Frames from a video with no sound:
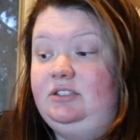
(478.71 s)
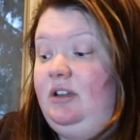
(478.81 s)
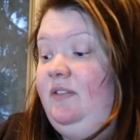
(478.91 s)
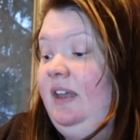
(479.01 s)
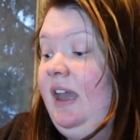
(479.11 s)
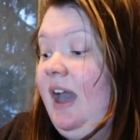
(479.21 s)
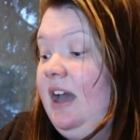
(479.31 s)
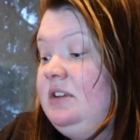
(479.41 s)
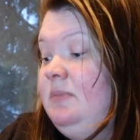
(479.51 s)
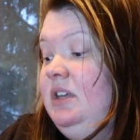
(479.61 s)
So I have like
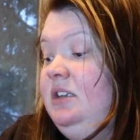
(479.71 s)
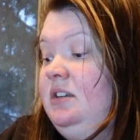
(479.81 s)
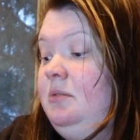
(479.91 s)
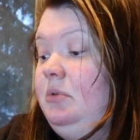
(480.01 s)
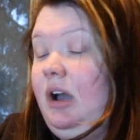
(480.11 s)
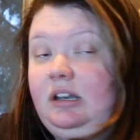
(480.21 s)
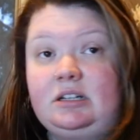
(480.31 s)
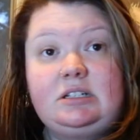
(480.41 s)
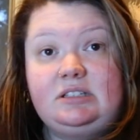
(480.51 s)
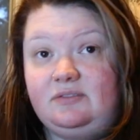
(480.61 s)
admin,
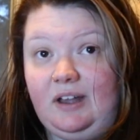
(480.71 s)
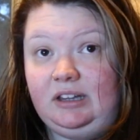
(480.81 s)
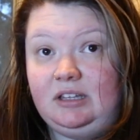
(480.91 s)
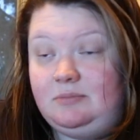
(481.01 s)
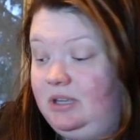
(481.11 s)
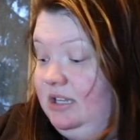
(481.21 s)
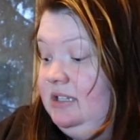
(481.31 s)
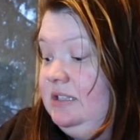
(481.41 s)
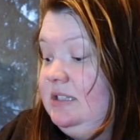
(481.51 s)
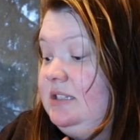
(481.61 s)
product
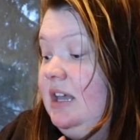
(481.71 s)
development,